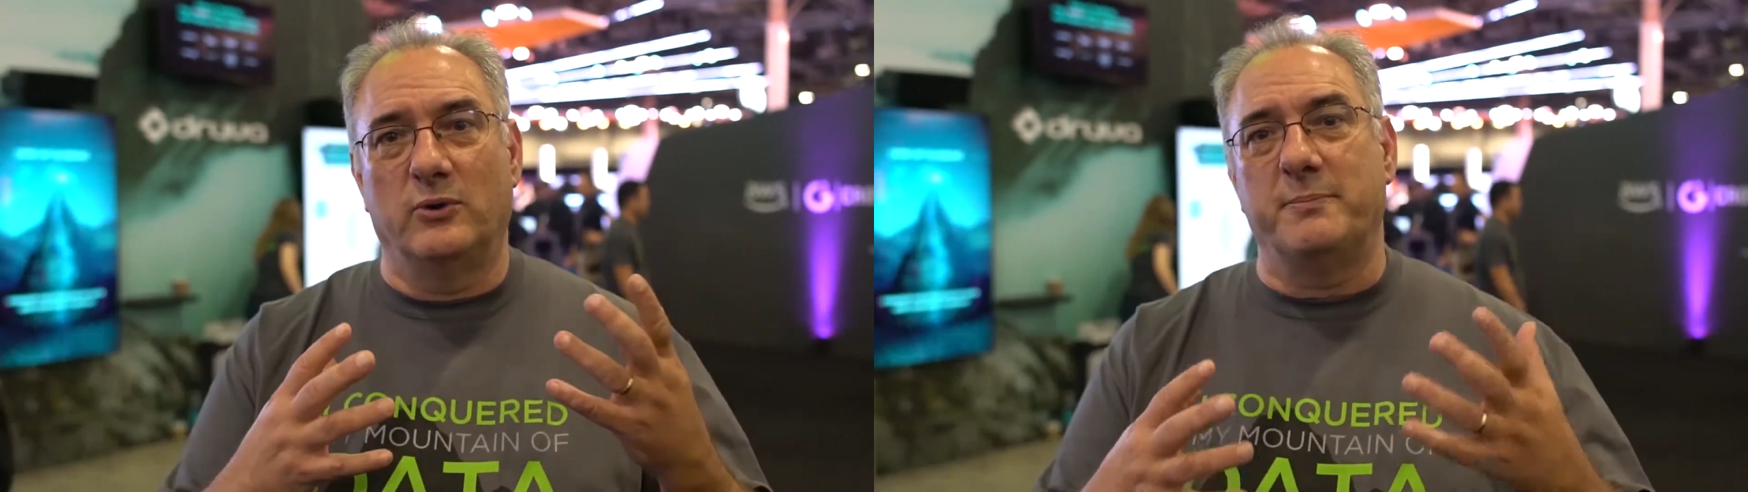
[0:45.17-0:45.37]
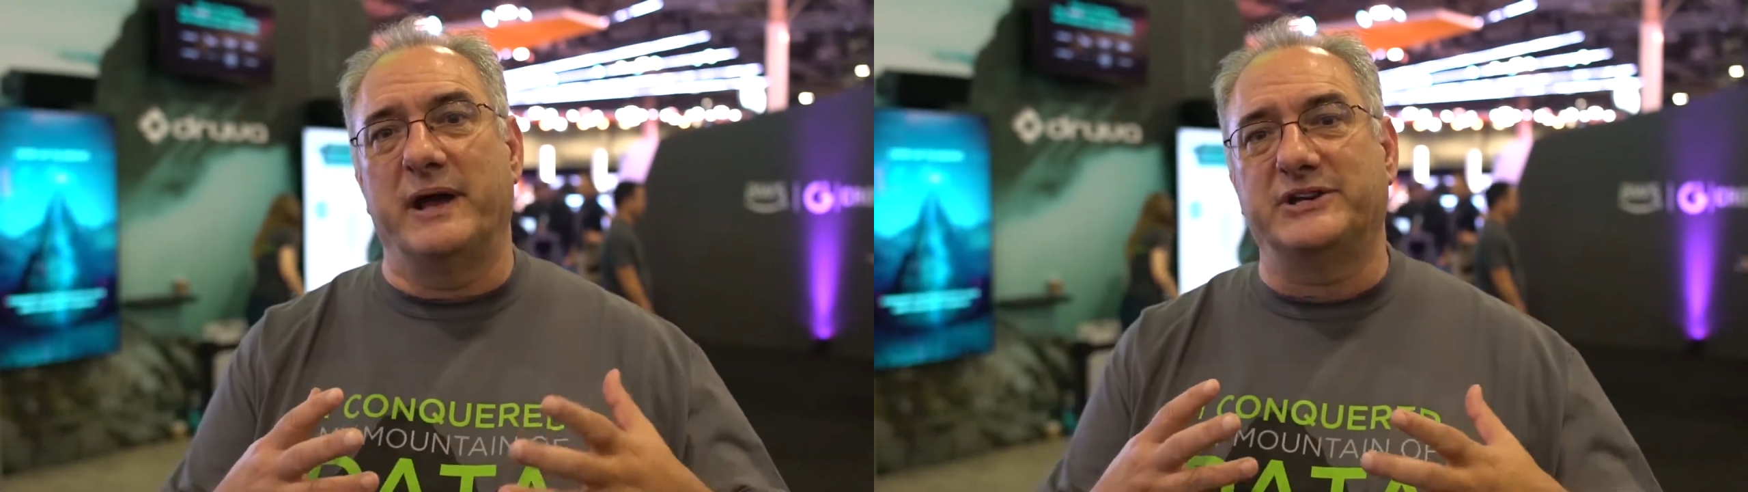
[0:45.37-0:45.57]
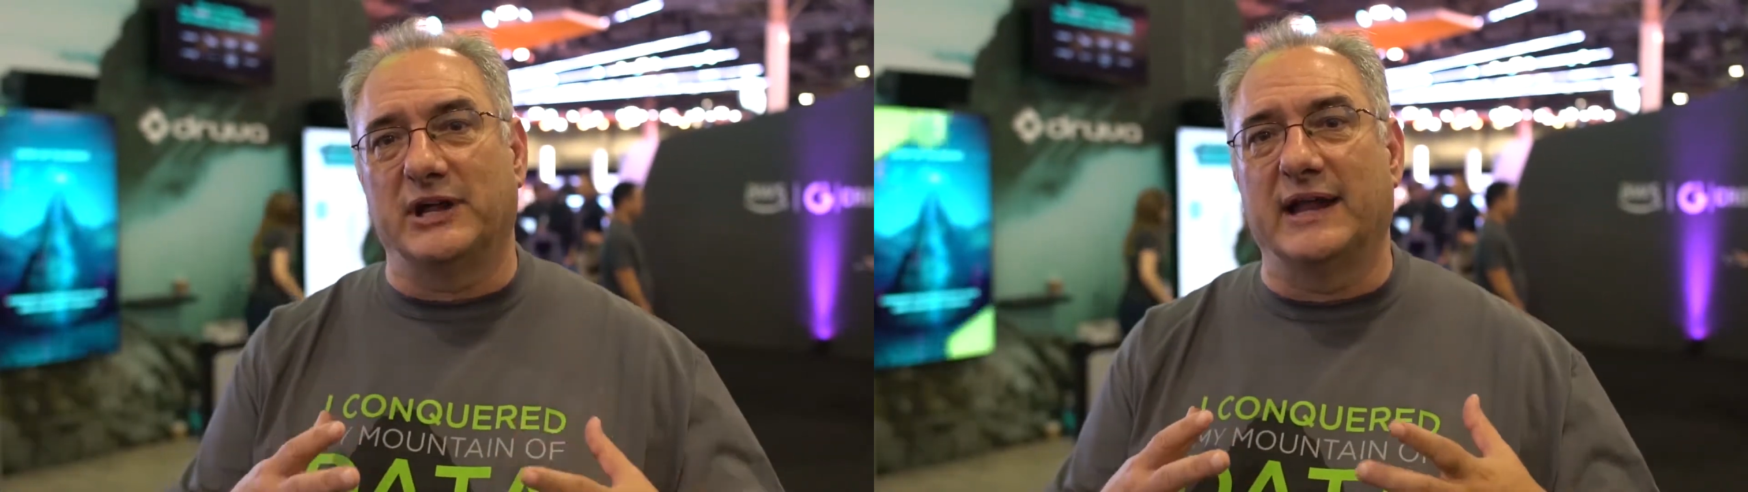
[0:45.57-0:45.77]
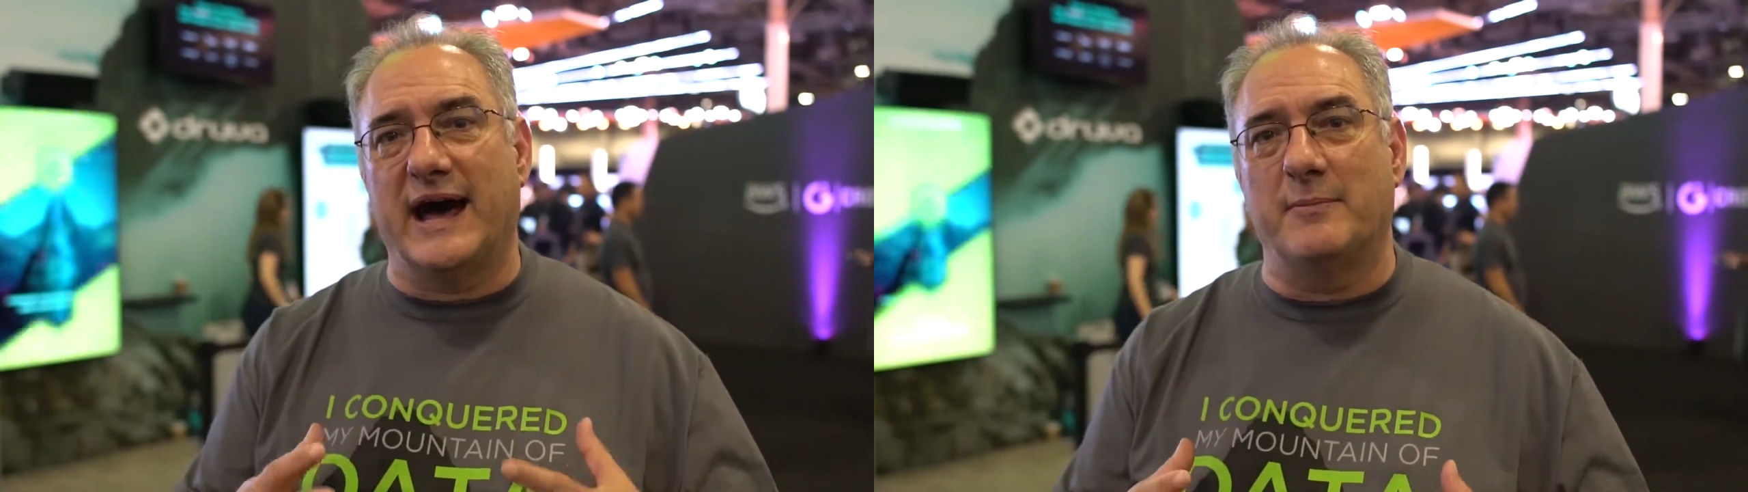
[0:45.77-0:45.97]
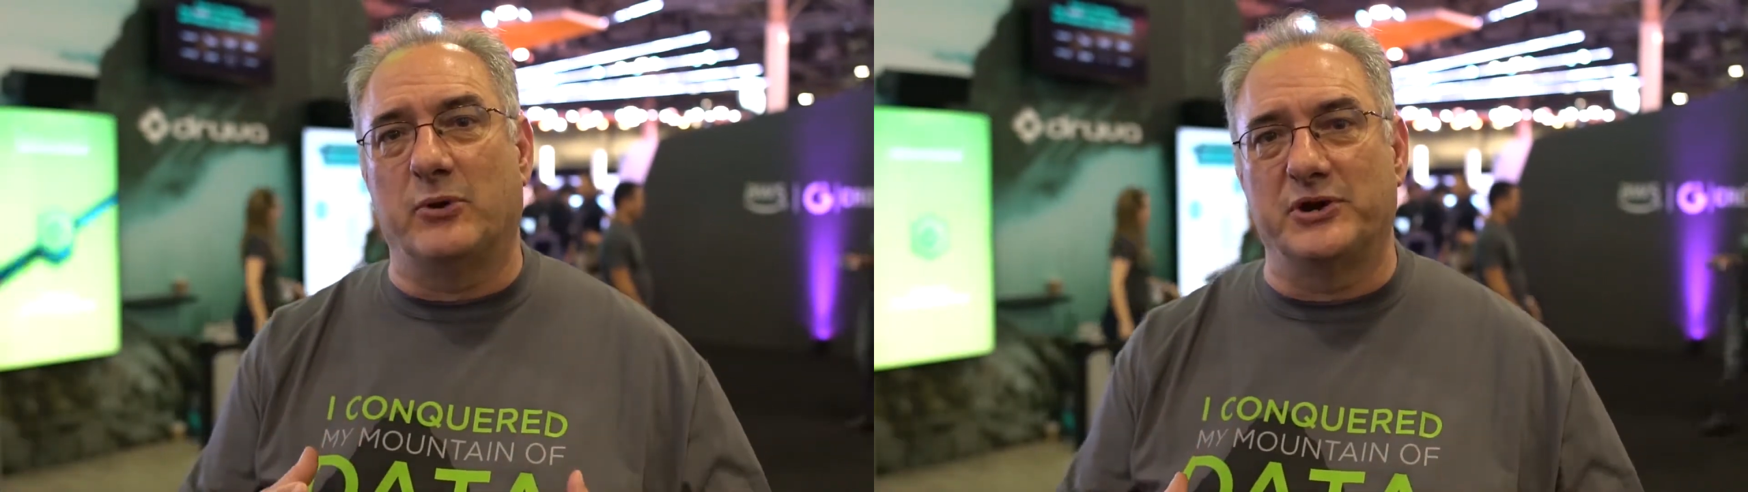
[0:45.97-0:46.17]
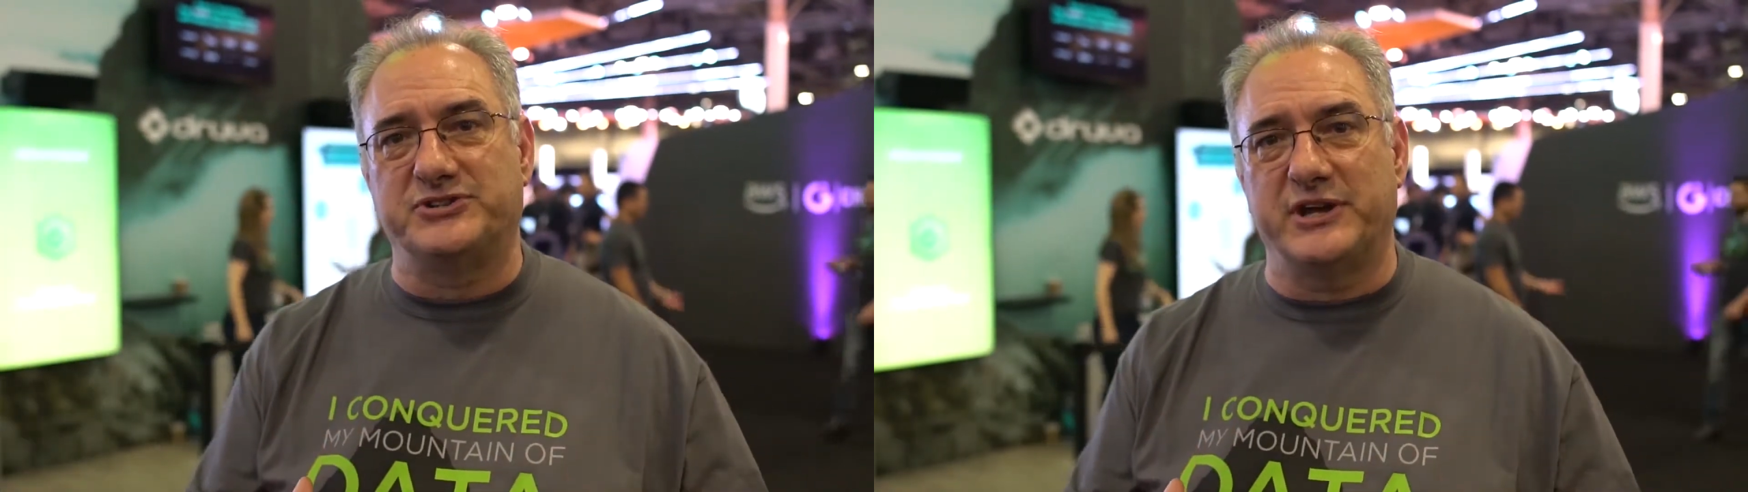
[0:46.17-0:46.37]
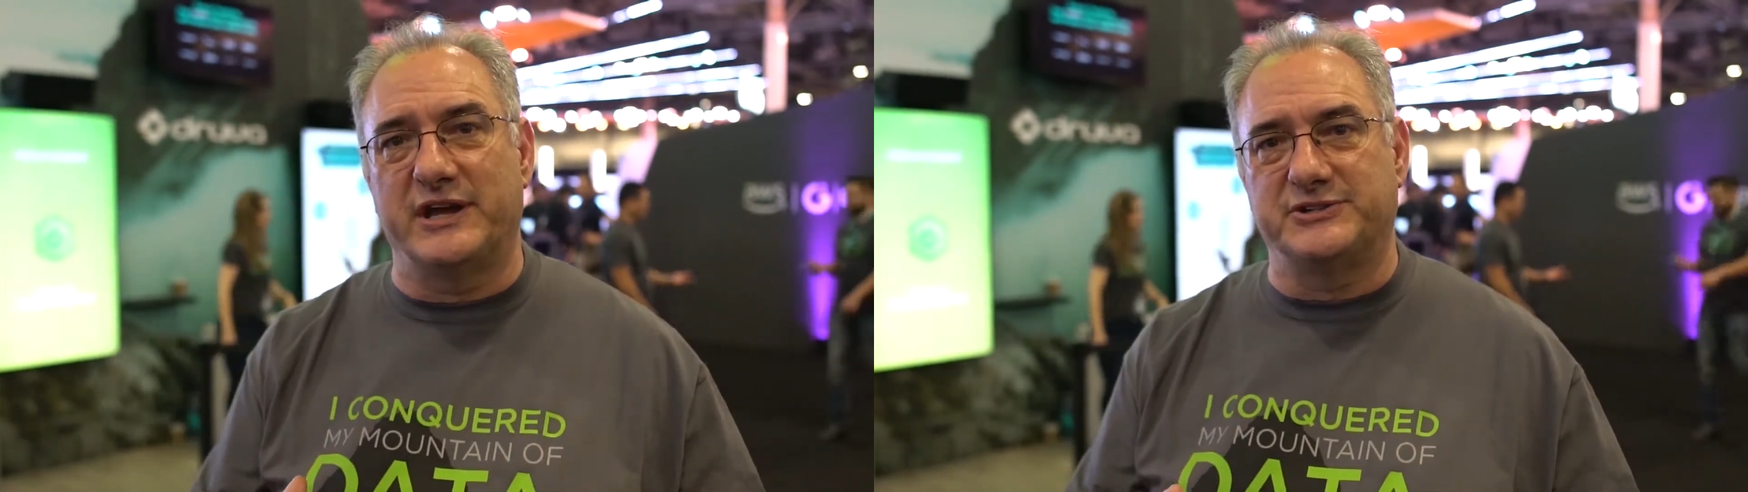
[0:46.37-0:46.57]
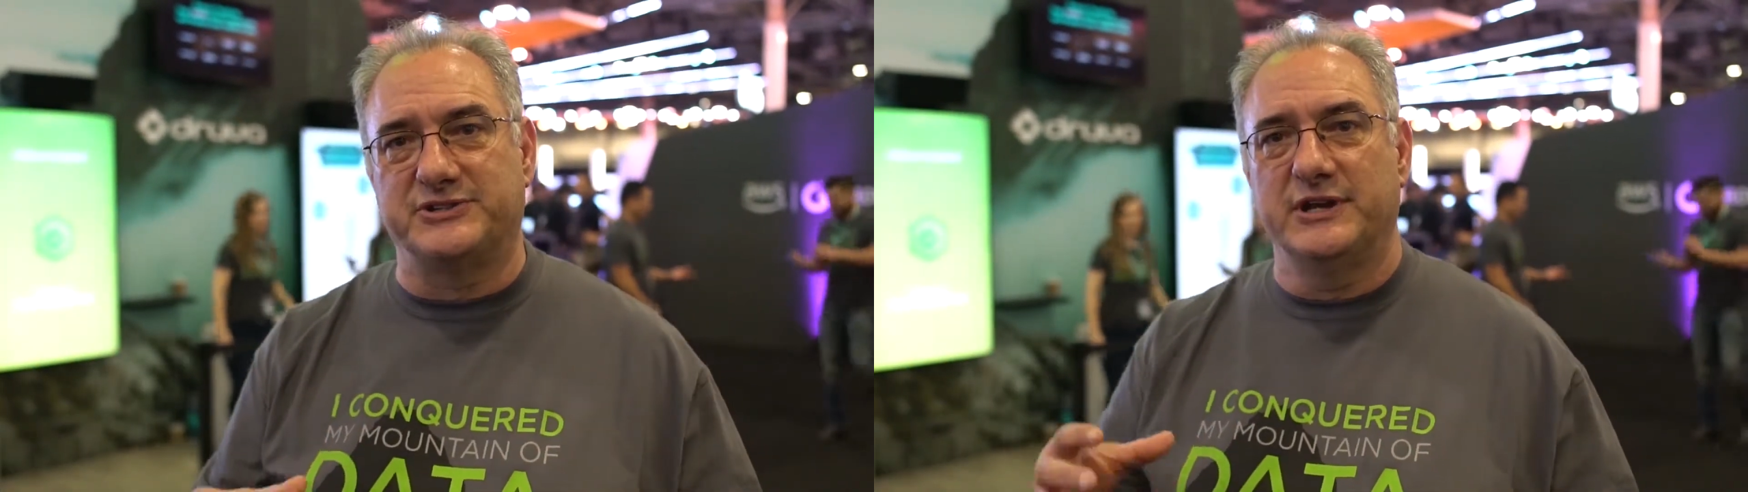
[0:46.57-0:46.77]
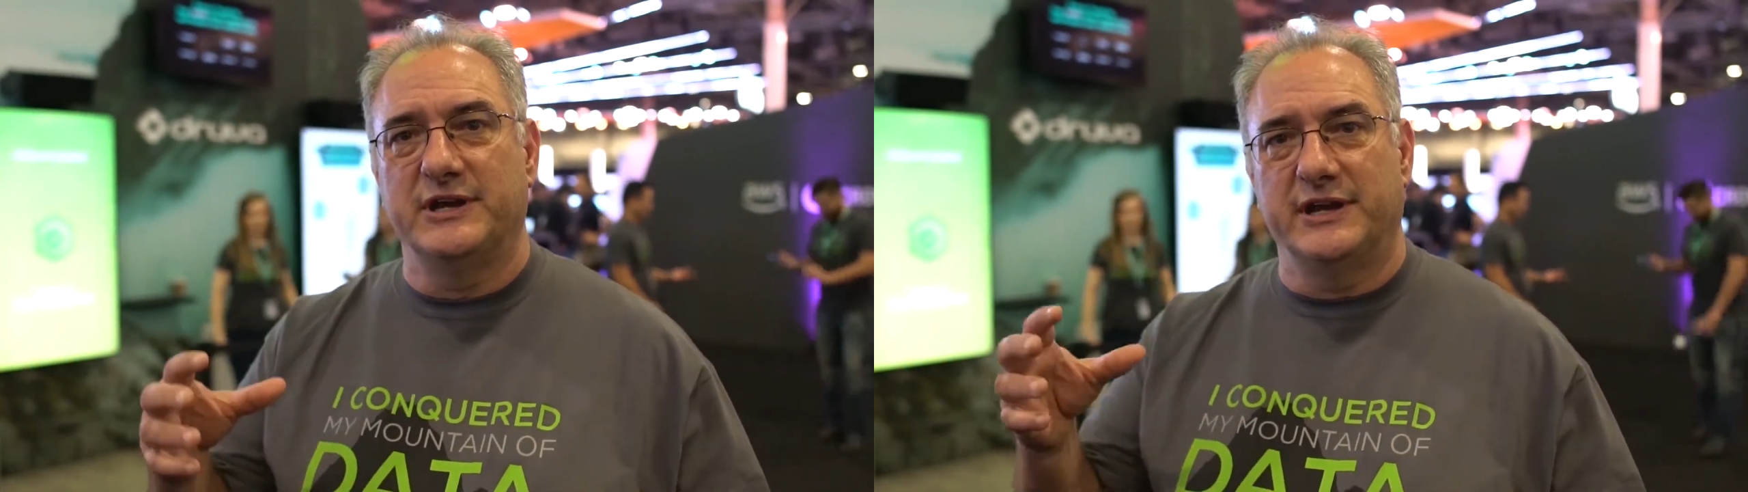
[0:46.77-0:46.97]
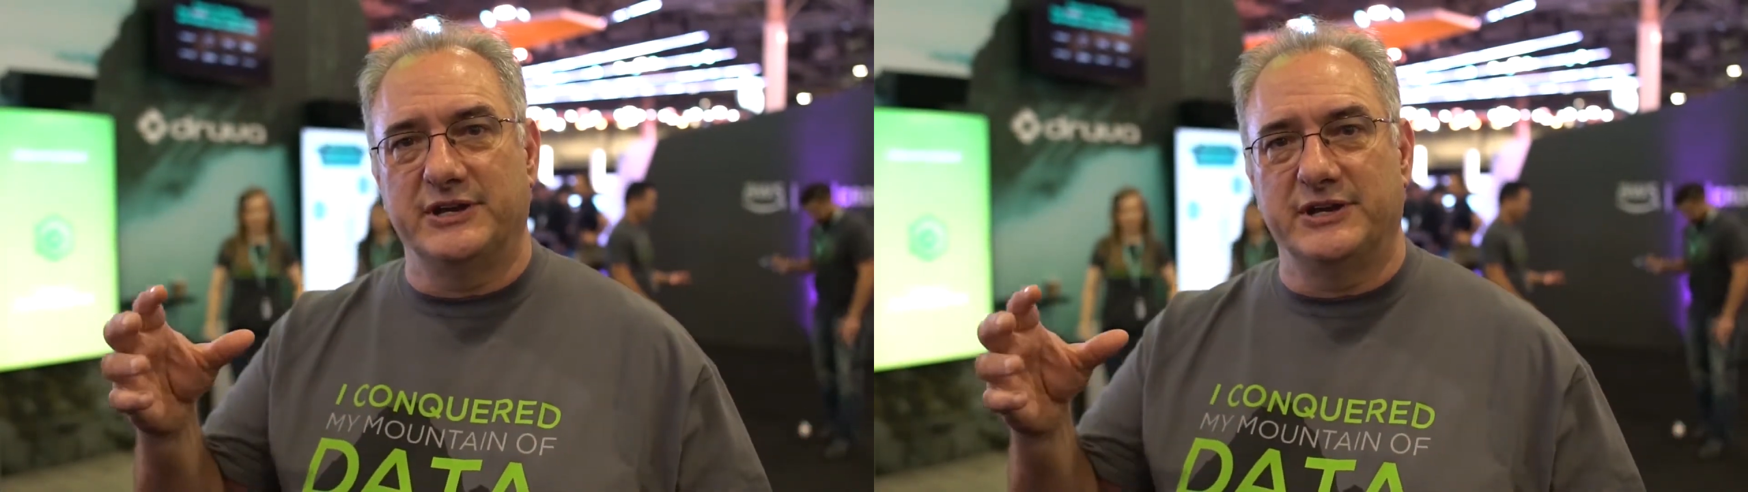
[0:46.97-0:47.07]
What makes a lot more sense